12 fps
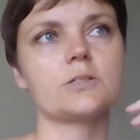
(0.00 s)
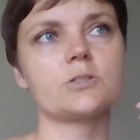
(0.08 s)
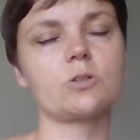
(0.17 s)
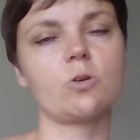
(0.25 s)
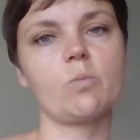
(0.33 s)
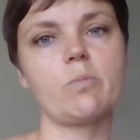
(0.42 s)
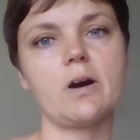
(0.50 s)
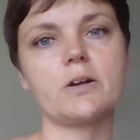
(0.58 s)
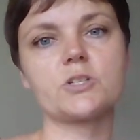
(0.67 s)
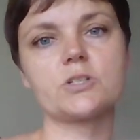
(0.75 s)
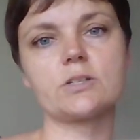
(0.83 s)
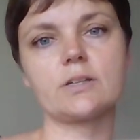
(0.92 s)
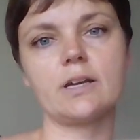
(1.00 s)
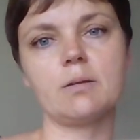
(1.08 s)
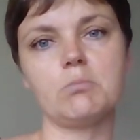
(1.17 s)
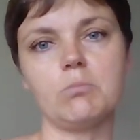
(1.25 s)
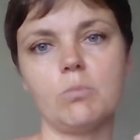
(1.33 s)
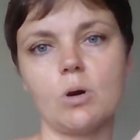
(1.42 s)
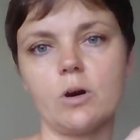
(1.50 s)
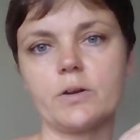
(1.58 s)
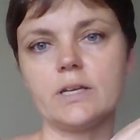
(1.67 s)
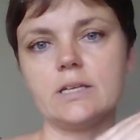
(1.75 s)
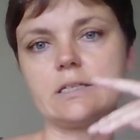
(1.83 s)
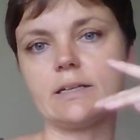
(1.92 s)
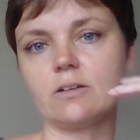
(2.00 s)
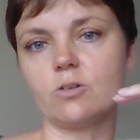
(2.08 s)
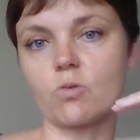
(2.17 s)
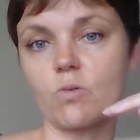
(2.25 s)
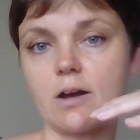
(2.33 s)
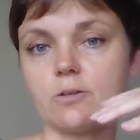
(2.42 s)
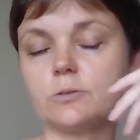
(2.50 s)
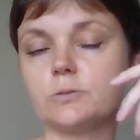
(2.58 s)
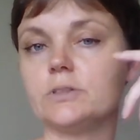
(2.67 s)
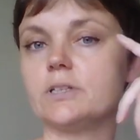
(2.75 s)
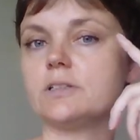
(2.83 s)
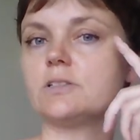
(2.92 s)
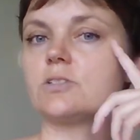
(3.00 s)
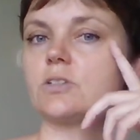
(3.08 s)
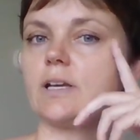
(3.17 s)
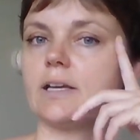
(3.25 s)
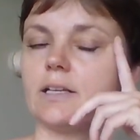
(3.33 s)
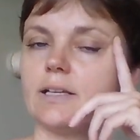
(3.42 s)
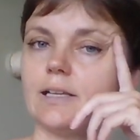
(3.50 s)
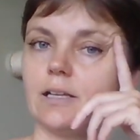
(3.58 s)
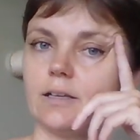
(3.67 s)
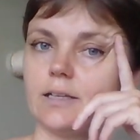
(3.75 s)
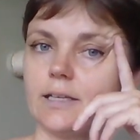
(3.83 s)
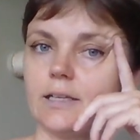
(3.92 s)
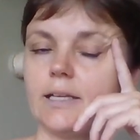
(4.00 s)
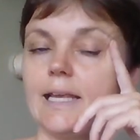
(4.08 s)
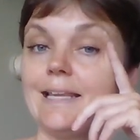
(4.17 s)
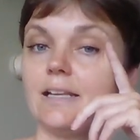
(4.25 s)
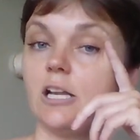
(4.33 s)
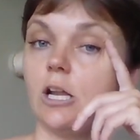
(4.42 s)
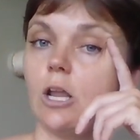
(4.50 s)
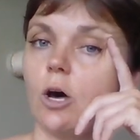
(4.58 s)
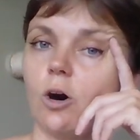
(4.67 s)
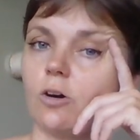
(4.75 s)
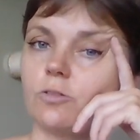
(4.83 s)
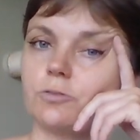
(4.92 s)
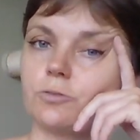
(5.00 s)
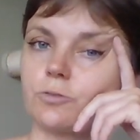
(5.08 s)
so much embodied and grounded, and in love,